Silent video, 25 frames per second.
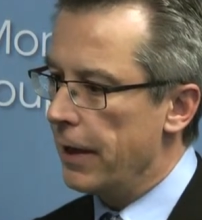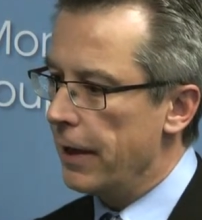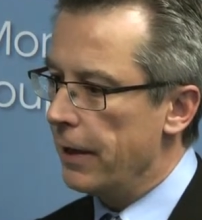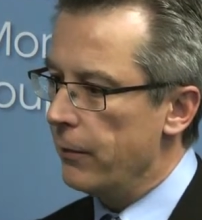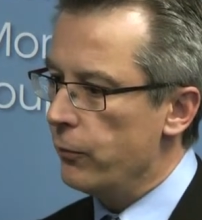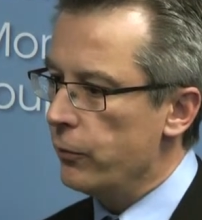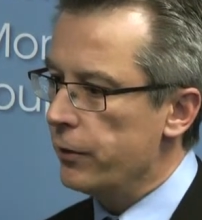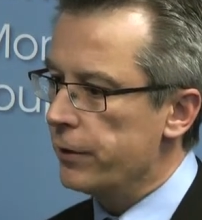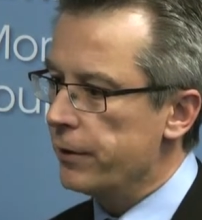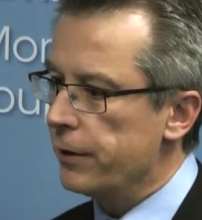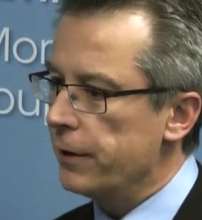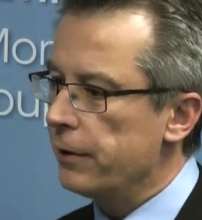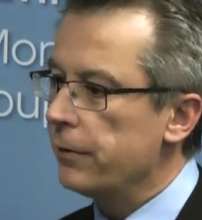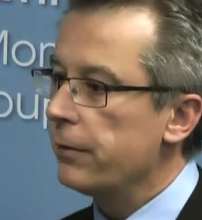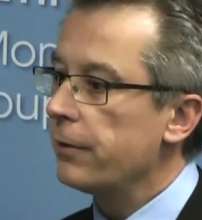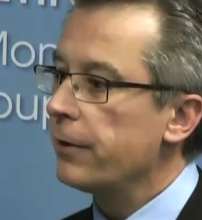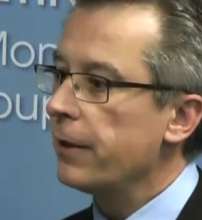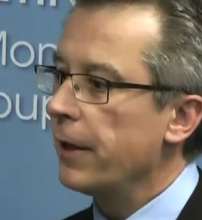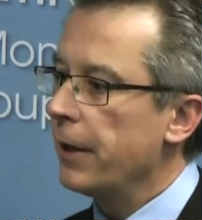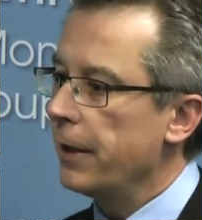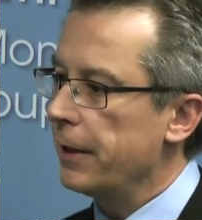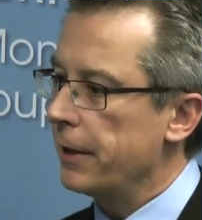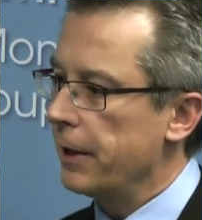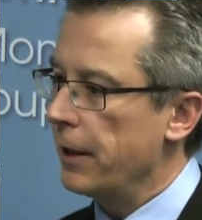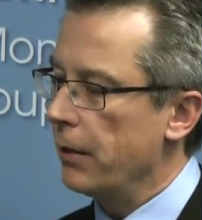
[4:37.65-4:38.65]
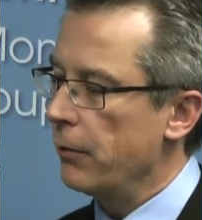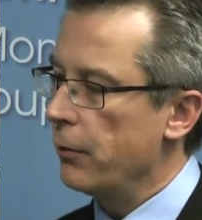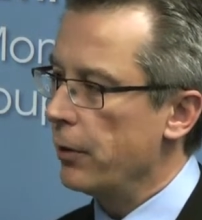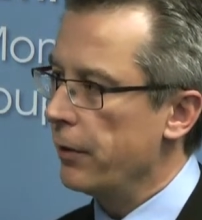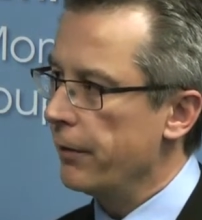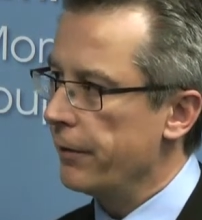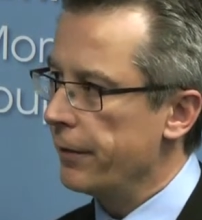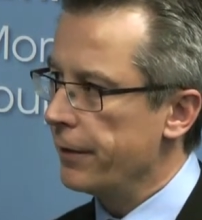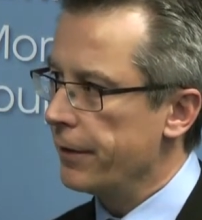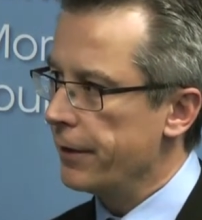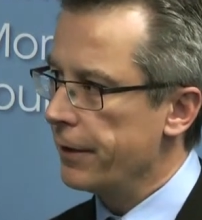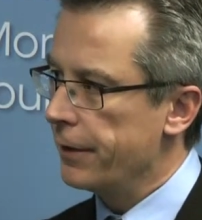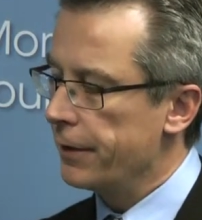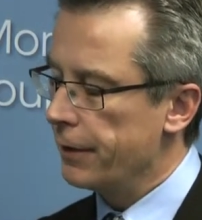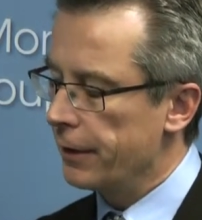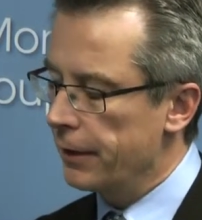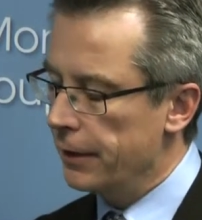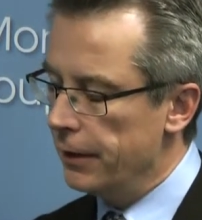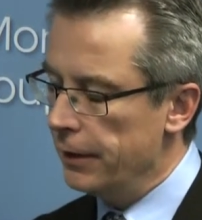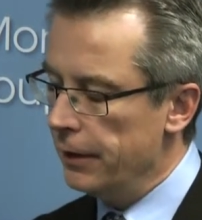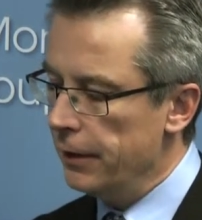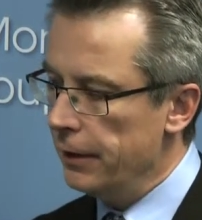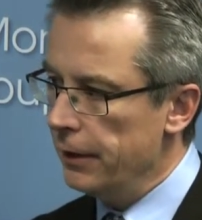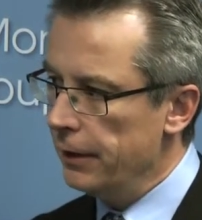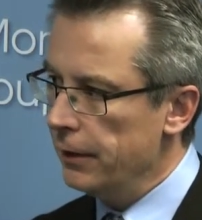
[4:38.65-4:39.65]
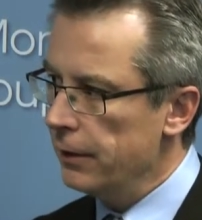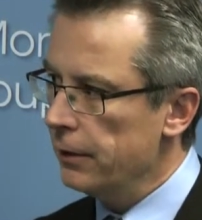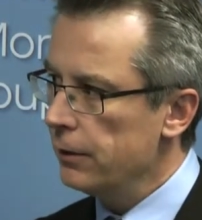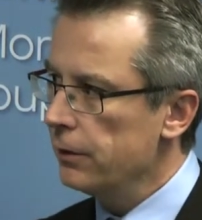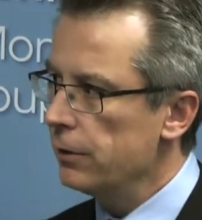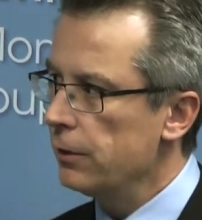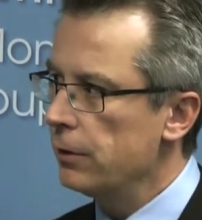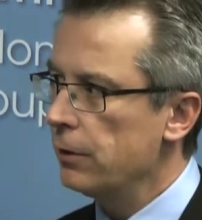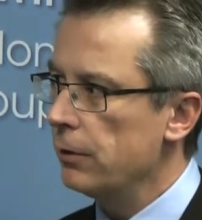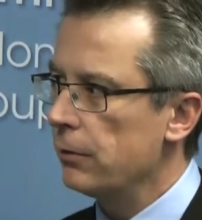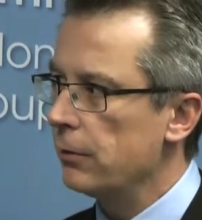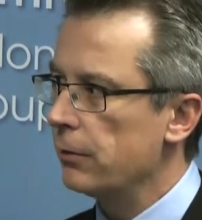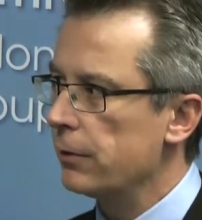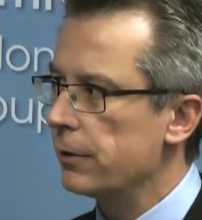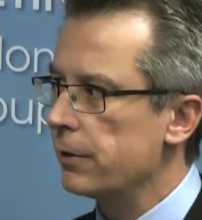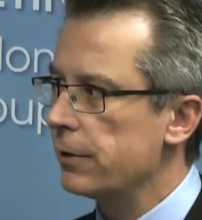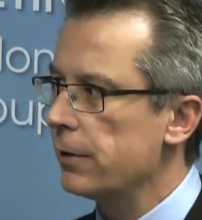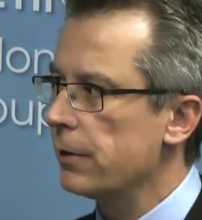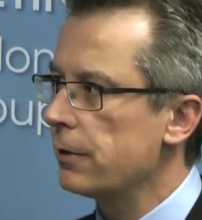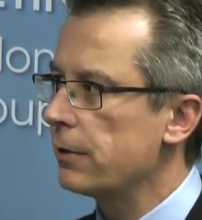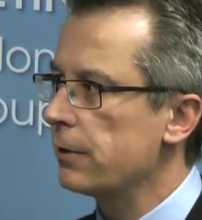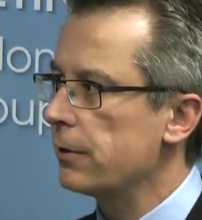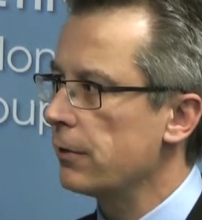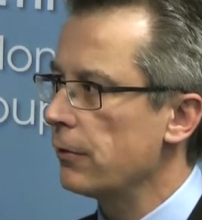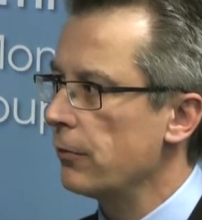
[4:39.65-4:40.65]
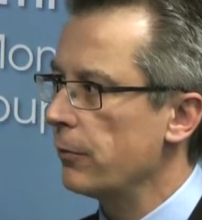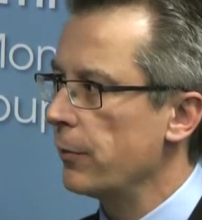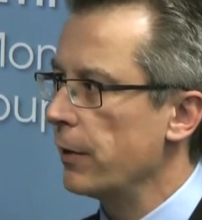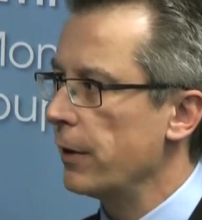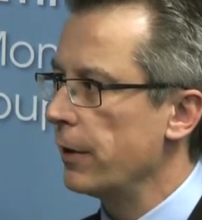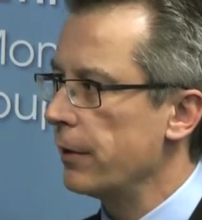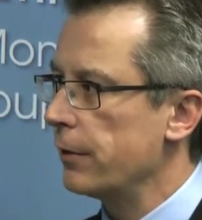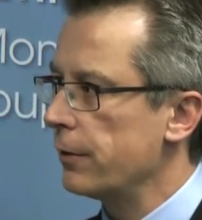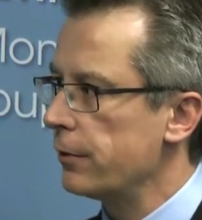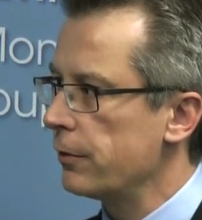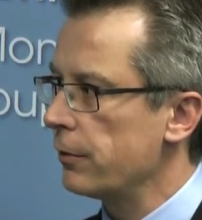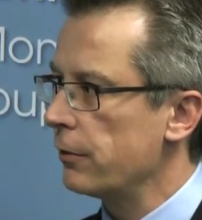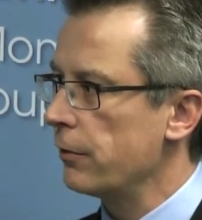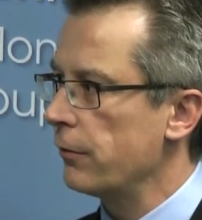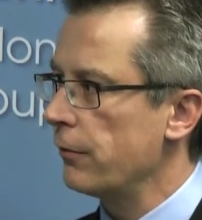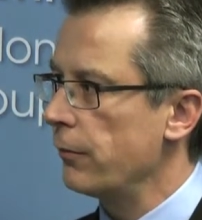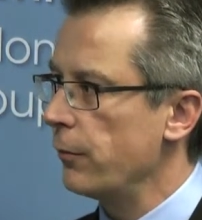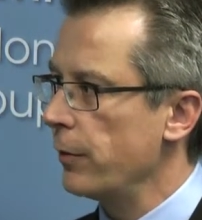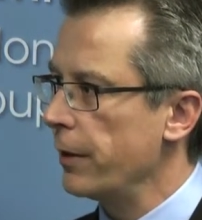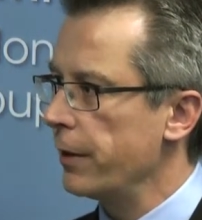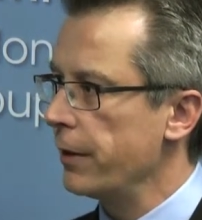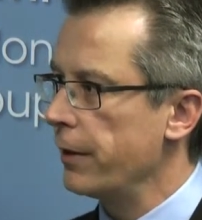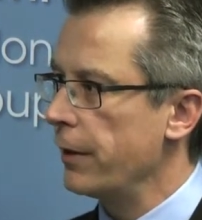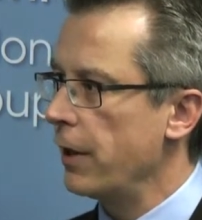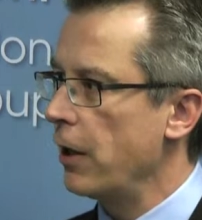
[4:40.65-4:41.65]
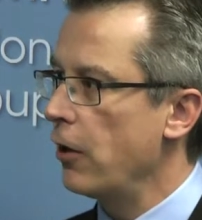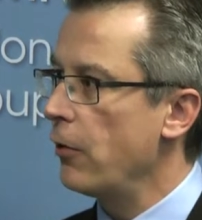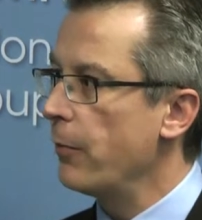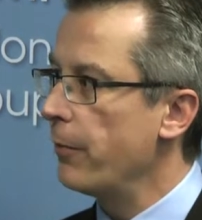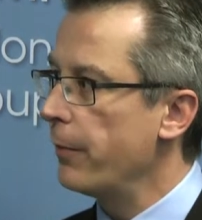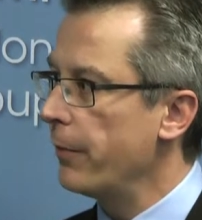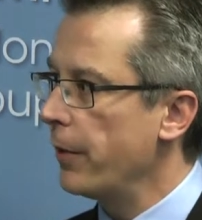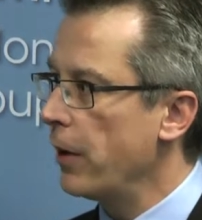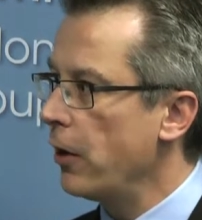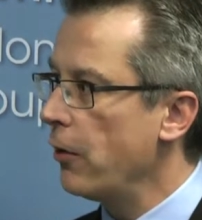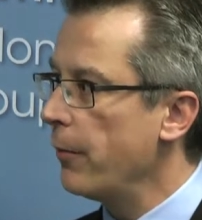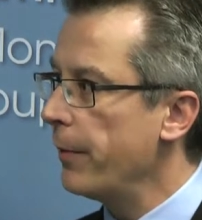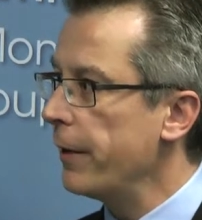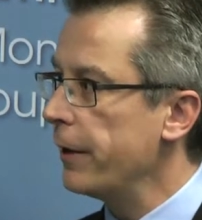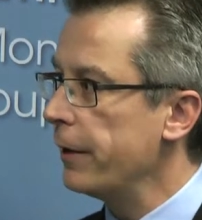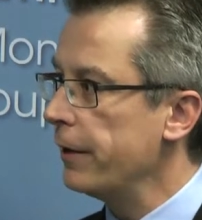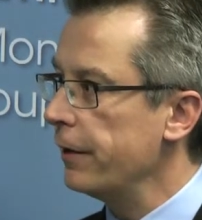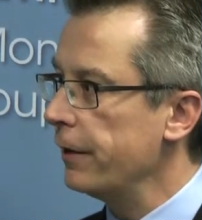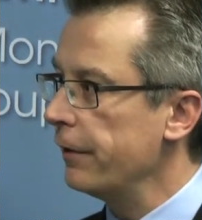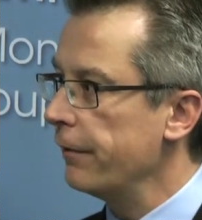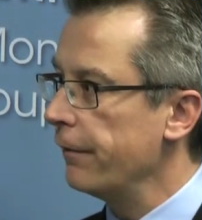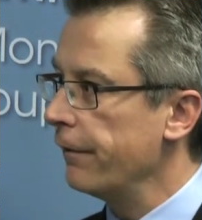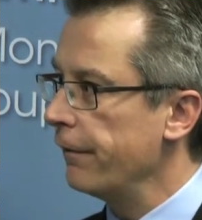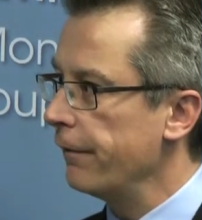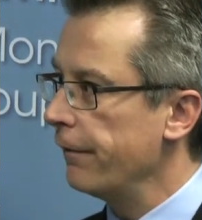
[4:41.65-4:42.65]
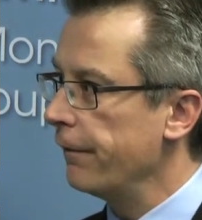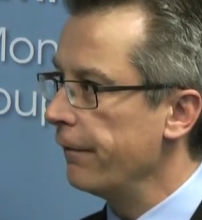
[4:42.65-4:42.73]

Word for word: I, would say to that, however, that the key issue is not so much sort of whether how, how many